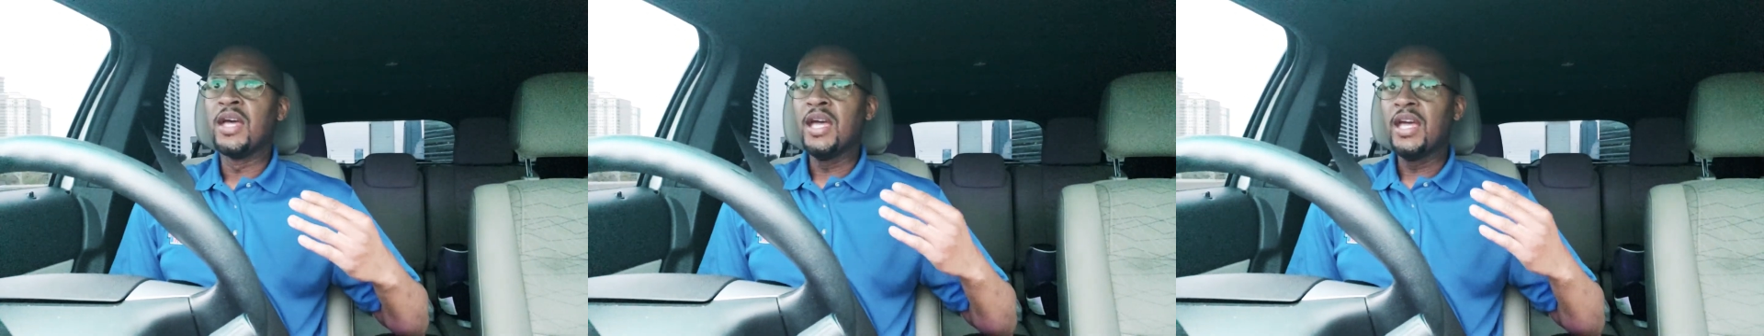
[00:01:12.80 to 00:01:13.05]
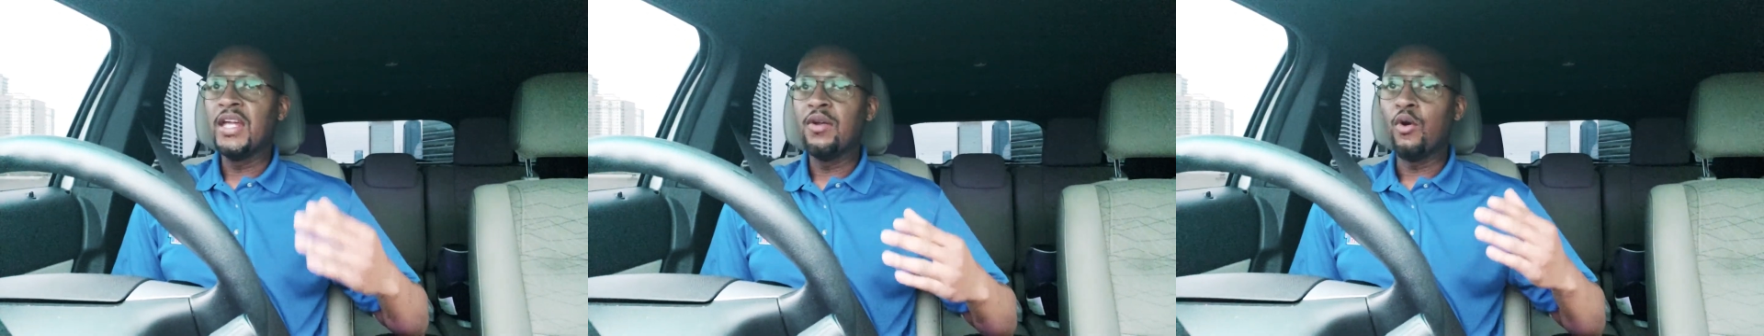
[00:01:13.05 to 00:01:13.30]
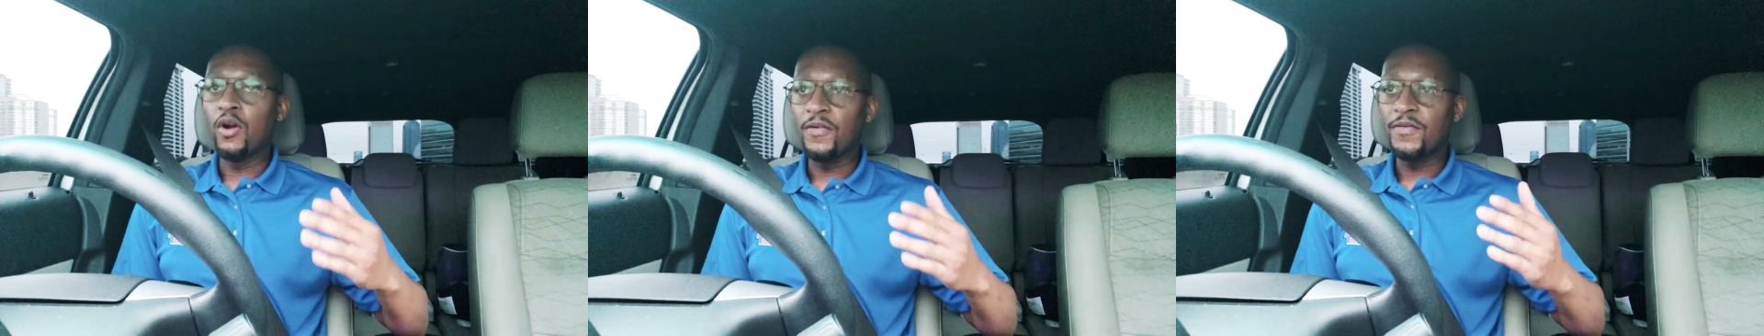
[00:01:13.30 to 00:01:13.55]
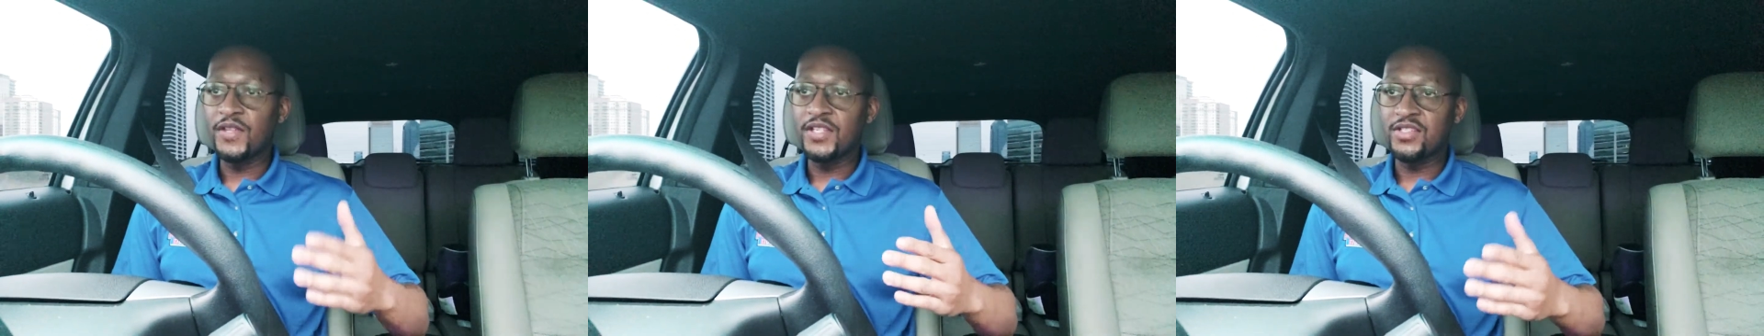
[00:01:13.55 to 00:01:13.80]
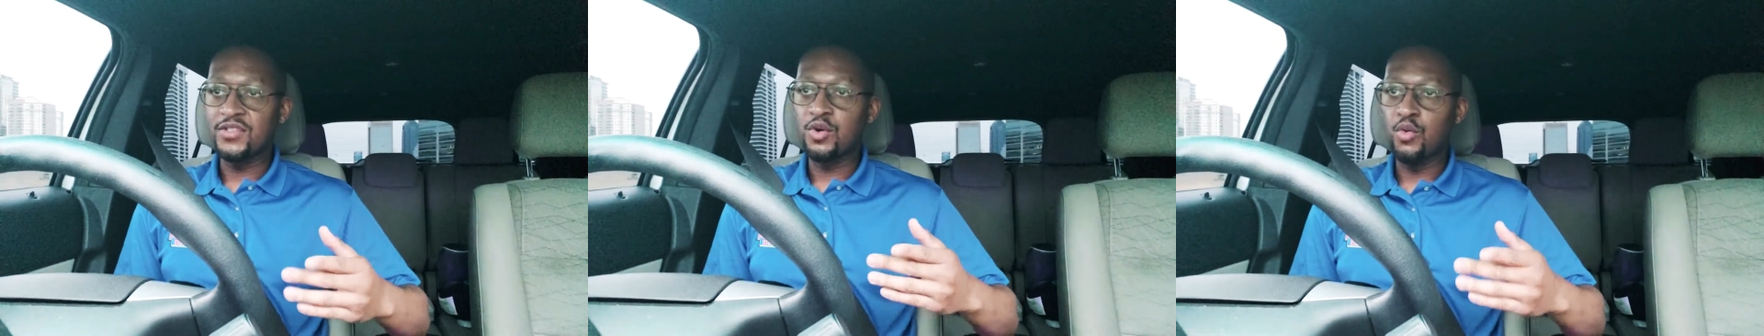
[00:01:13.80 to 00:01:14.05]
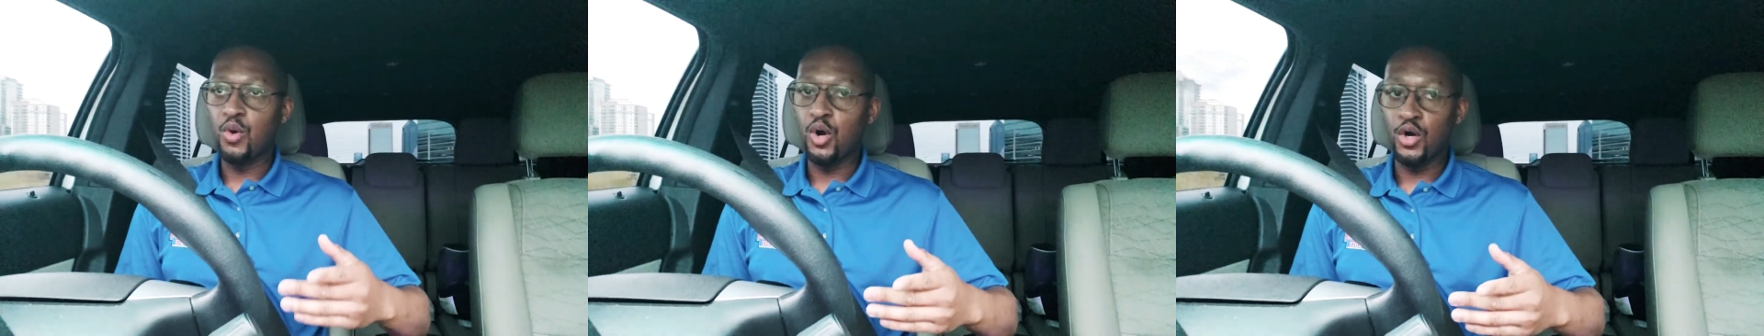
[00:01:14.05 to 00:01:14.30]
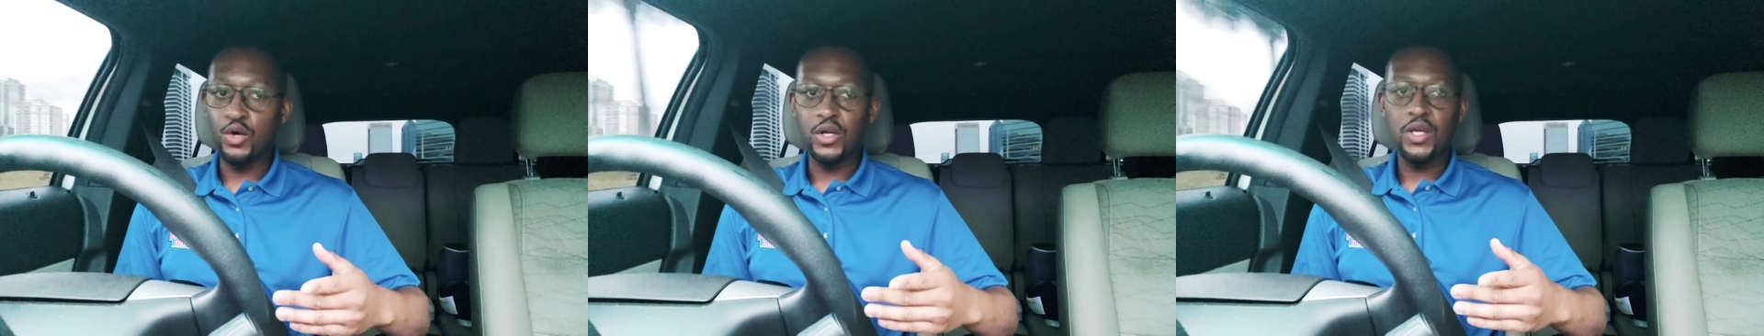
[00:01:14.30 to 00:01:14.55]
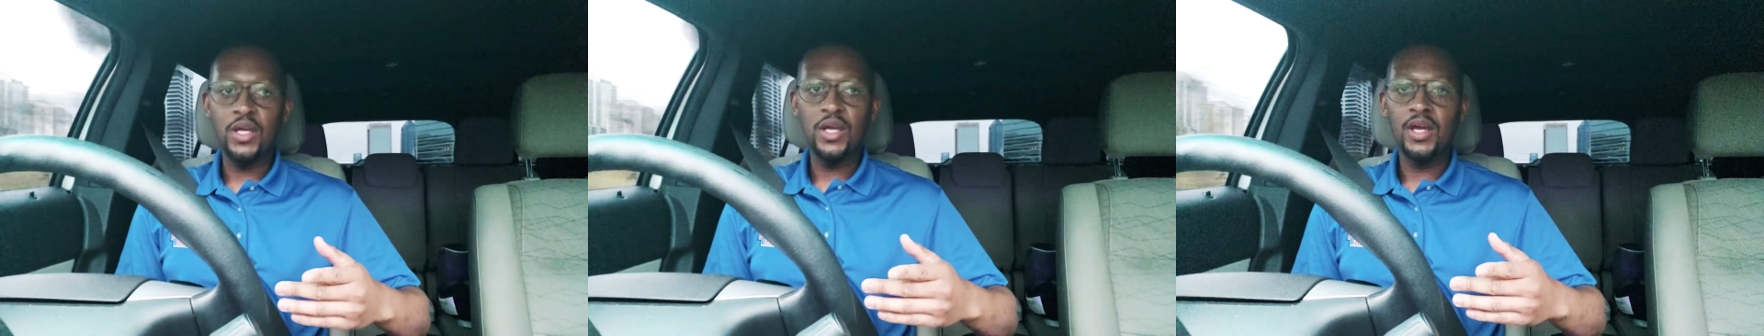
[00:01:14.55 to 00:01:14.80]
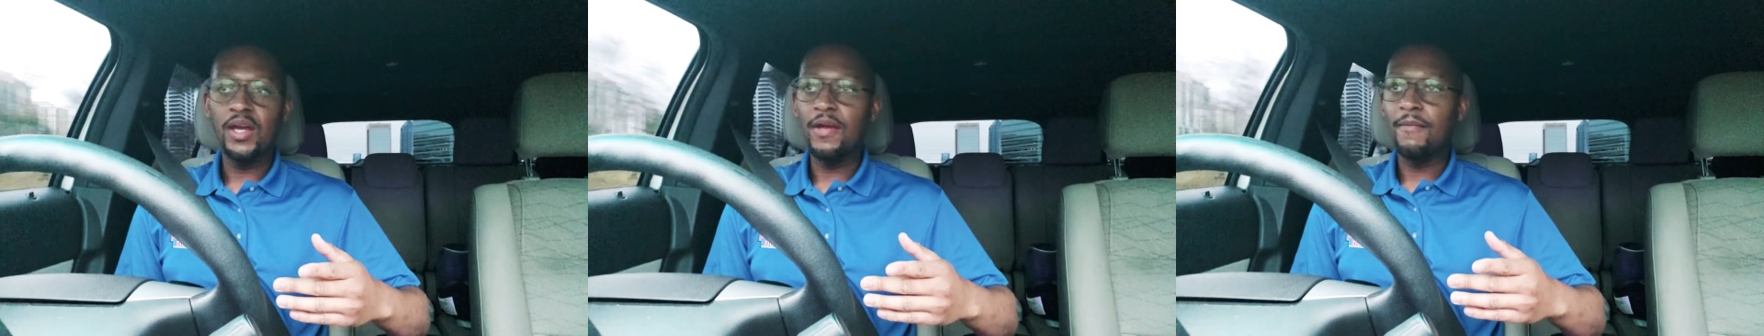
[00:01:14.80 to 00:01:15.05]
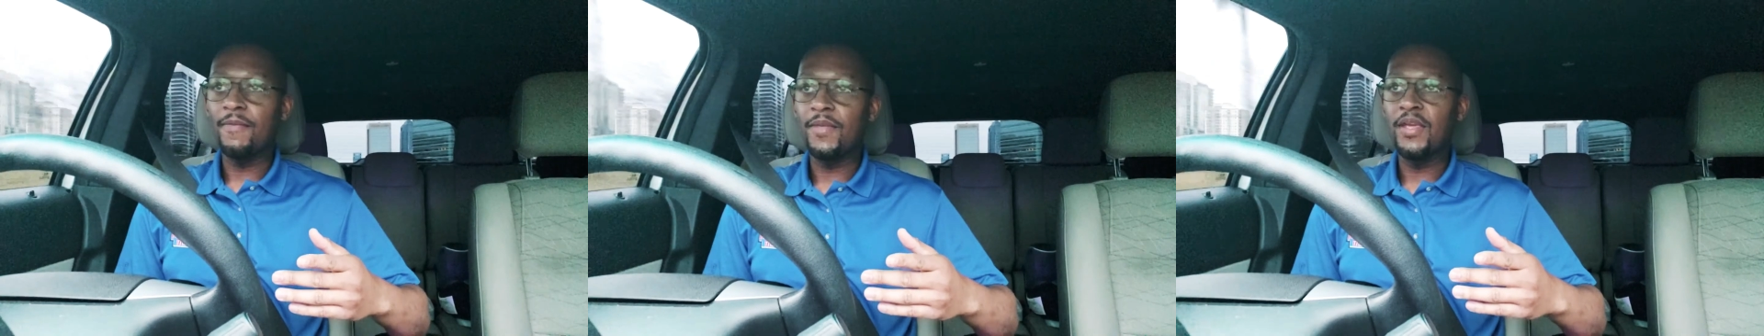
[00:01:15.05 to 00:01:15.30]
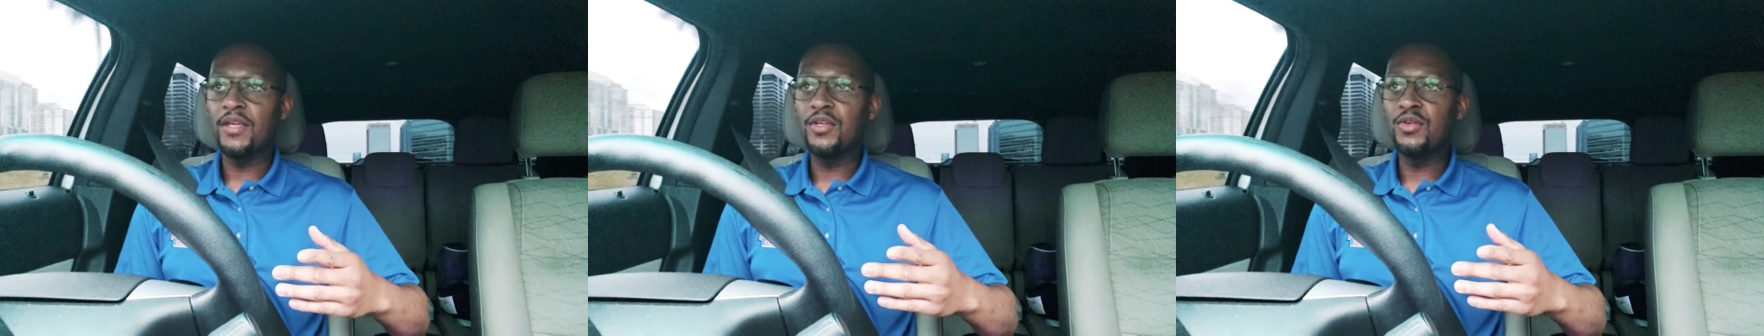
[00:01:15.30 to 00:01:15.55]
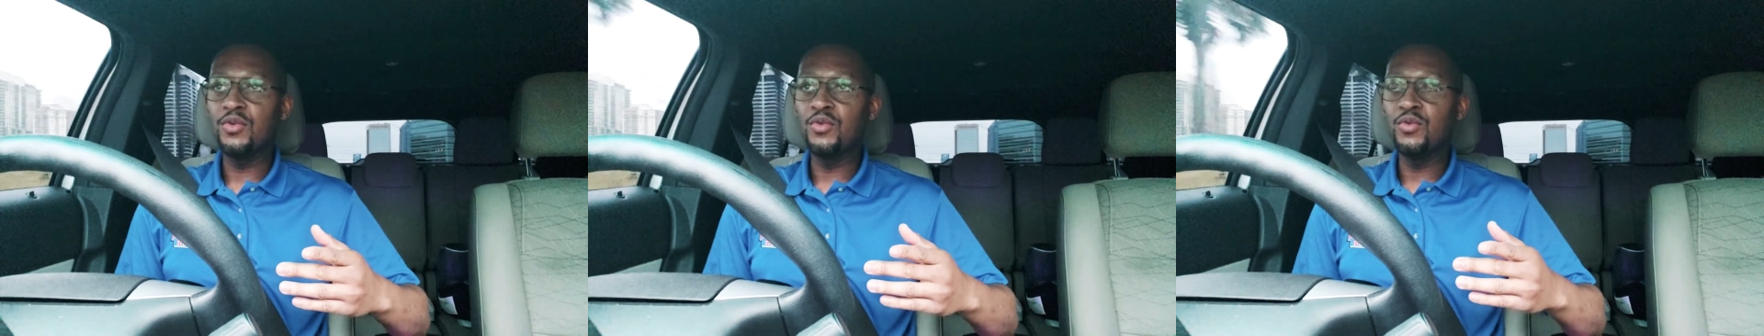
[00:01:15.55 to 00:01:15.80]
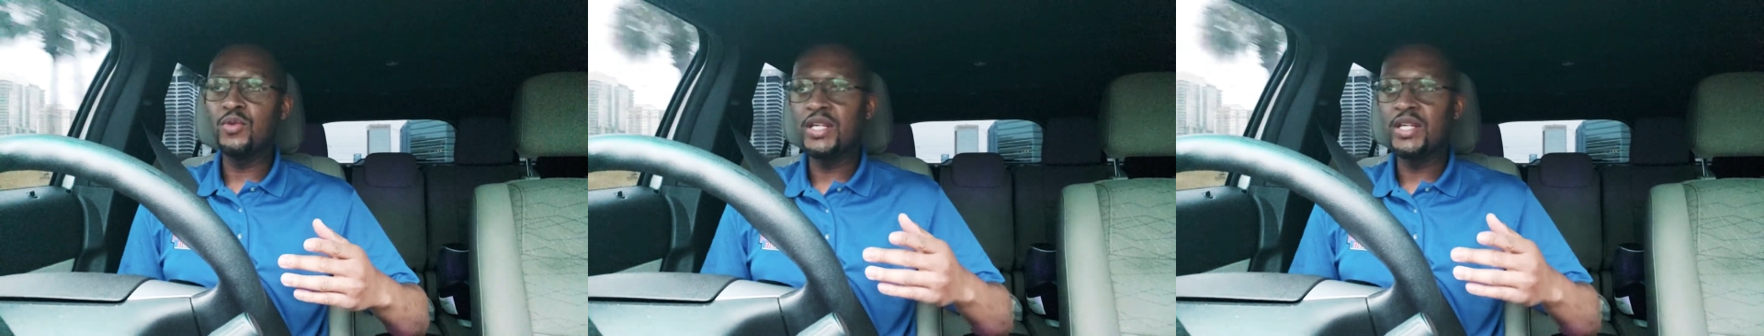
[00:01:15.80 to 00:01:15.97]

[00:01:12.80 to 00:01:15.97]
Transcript: In order for this to work, you